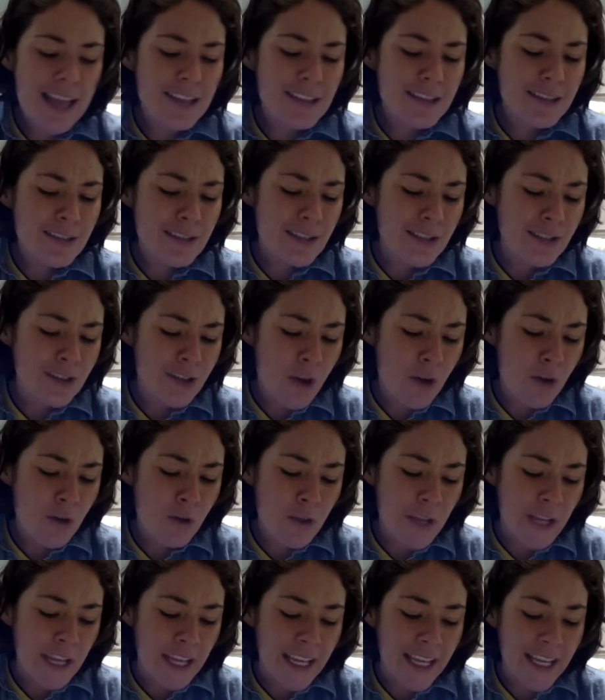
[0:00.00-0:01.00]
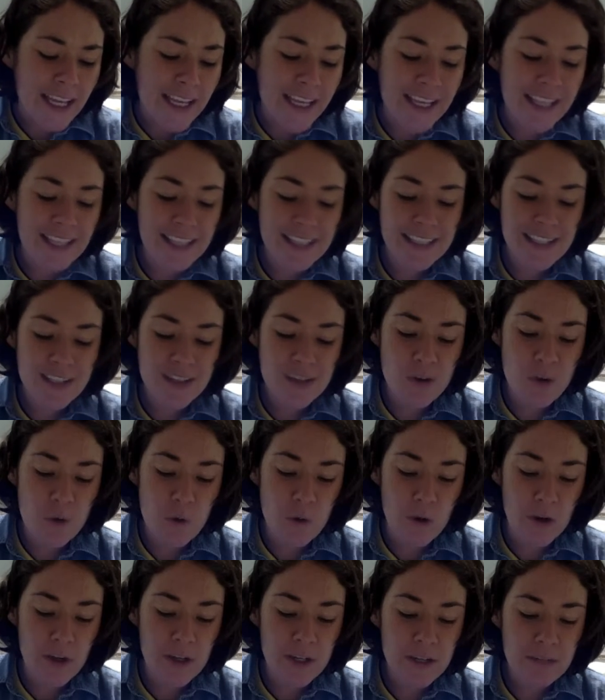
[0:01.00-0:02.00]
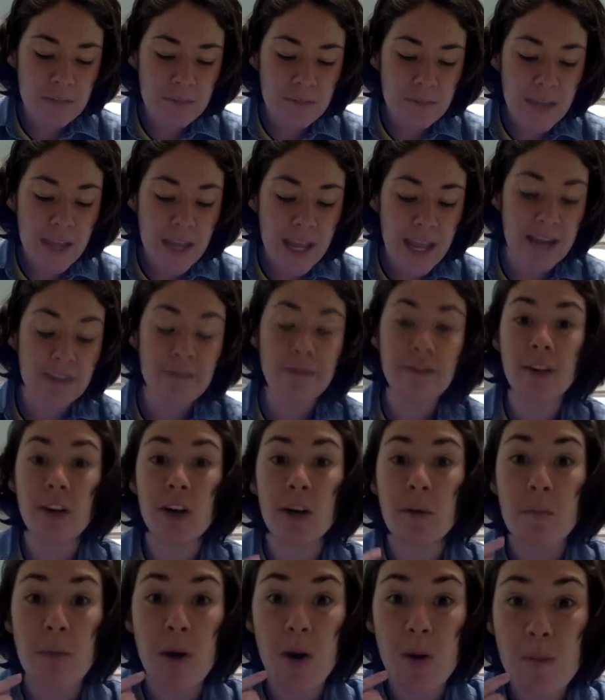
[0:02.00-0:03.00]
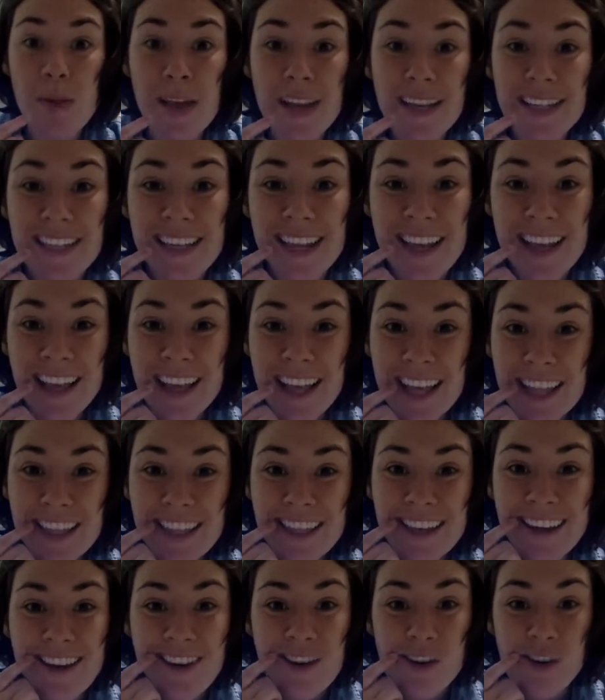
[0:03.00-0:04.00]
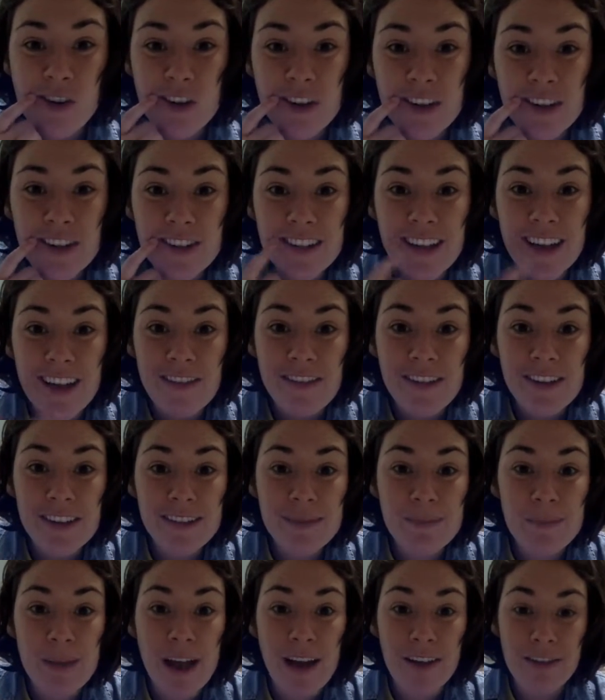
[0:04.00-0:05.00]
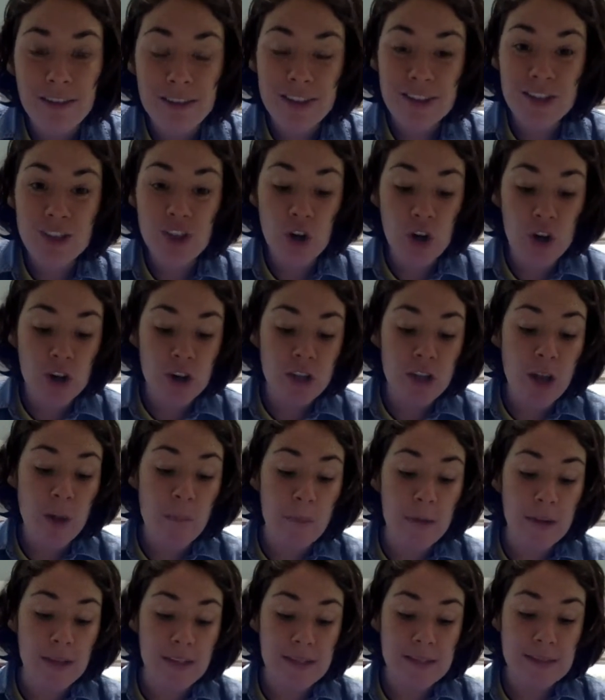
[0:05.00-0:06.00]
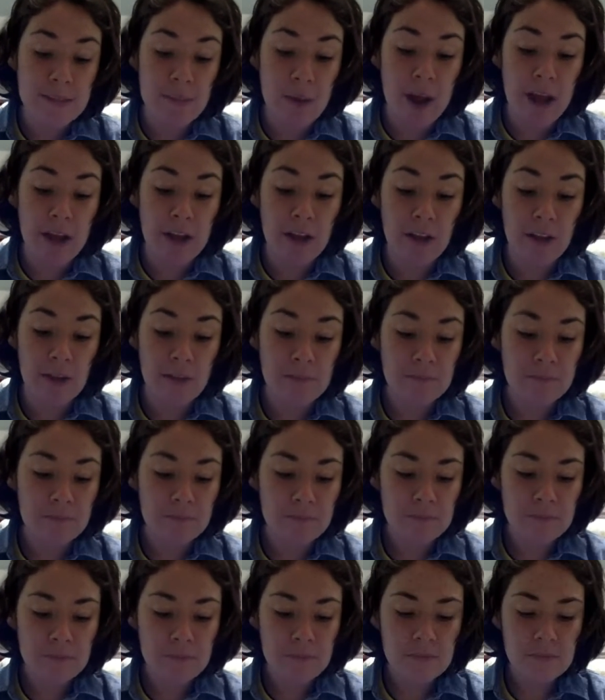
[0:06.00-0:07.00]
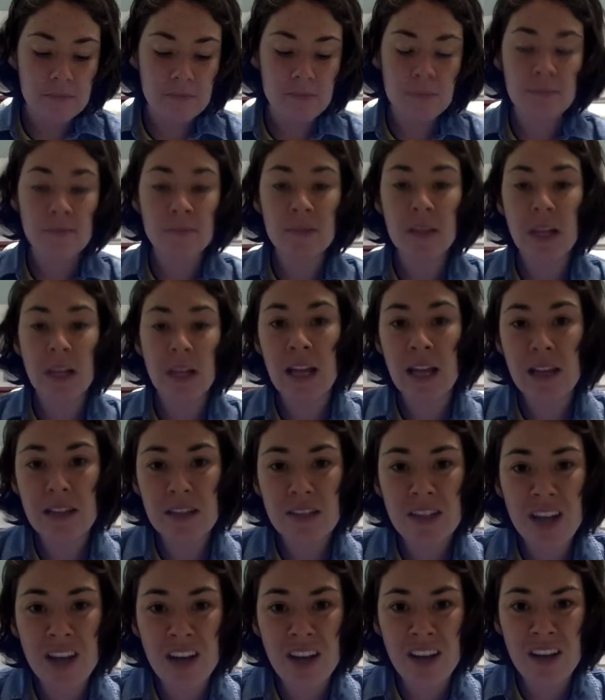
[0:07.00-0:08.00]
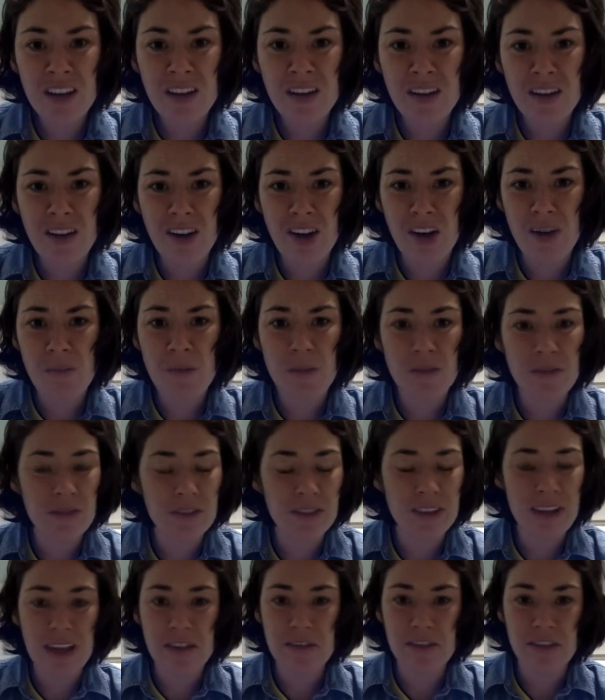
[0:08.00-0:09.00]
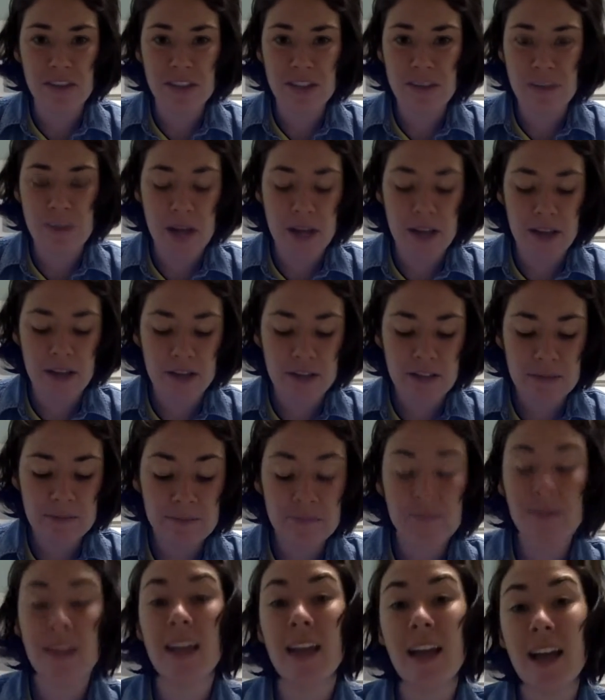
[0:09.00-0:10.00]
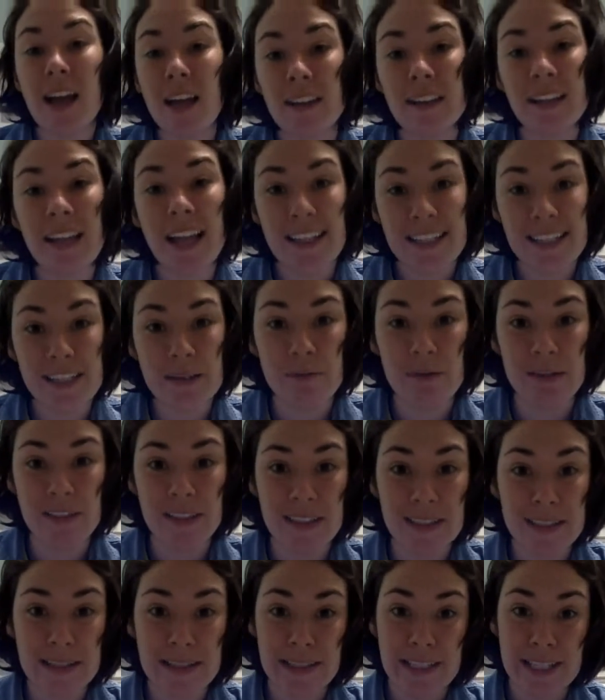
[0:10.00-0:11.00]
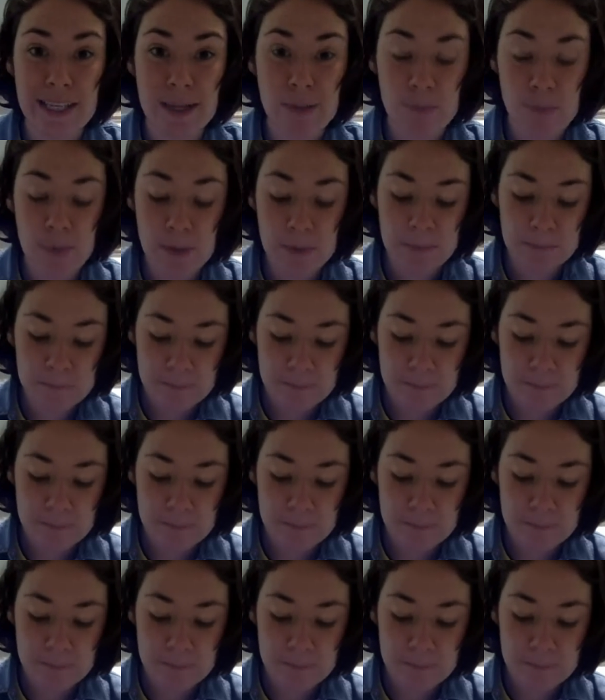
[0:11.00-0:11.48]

Slowly he snored, and for a moment the corners of his mouth turned up in a smile. Tuck almost never smiled, unless he was asleep.